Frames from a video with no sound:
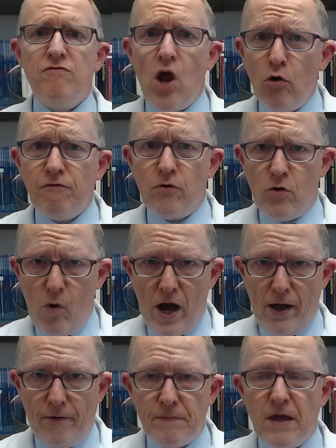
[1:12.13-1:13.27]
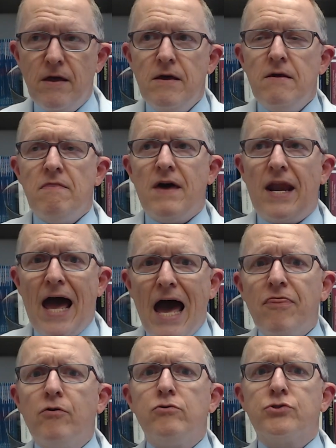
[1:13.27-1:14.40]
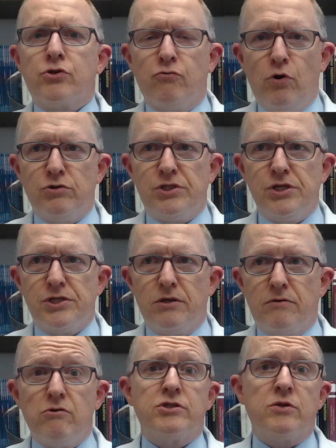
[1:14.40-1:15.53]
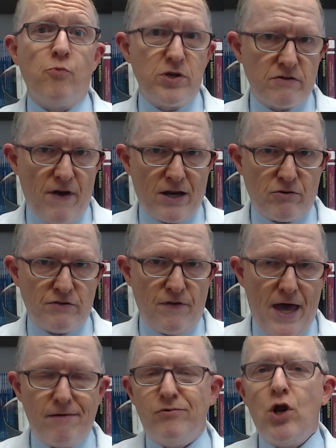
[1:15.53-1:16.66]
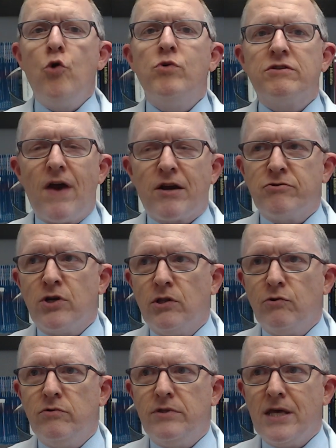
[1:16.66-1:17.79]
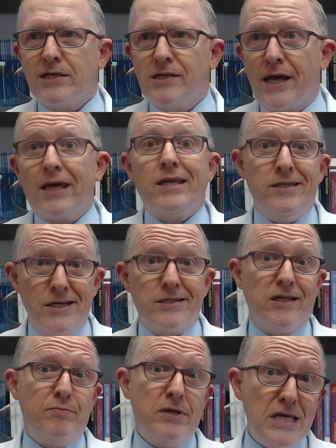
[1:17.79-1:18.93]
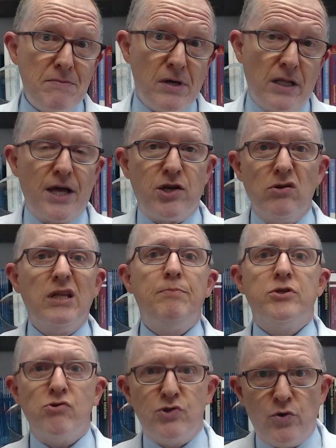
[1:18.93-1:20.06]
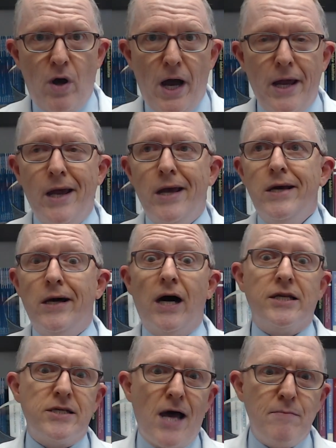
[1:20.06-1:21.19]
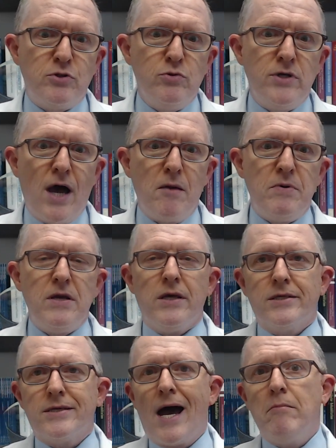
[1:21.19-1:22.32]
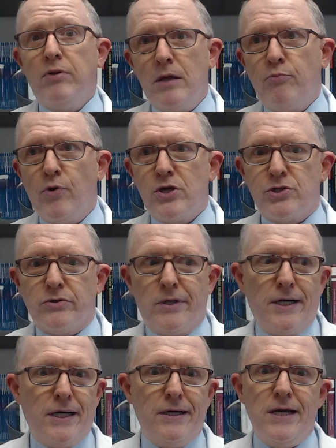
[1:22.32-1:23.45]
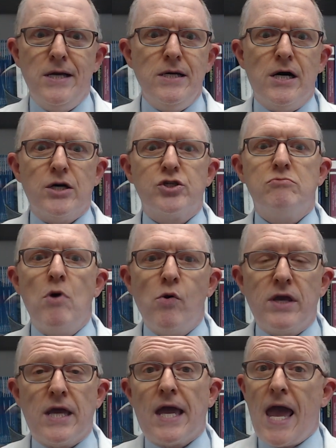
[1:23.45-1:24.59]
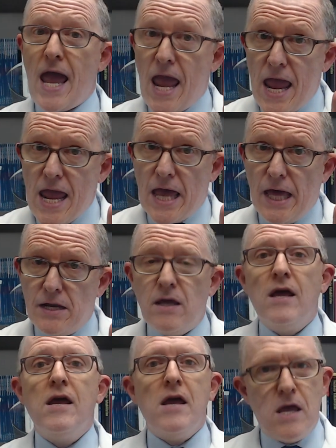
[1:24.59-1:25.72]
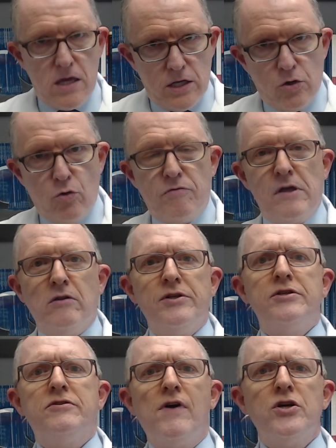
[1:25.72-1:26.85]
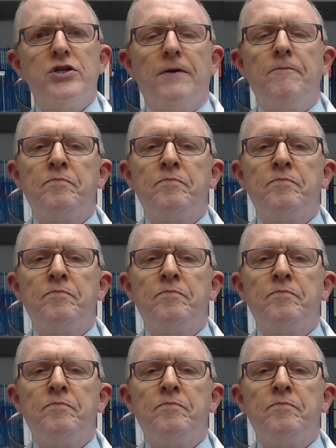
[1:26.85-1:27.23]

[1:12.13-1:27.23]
known for a while that atherosclerosis, there's some risk factors for that. Known risk factors include things like dyslipidemia, like your lipids are too high, uh, type 2 diabetes, high blood pressure, uh, uh, smoking, and endothelial dysfunction.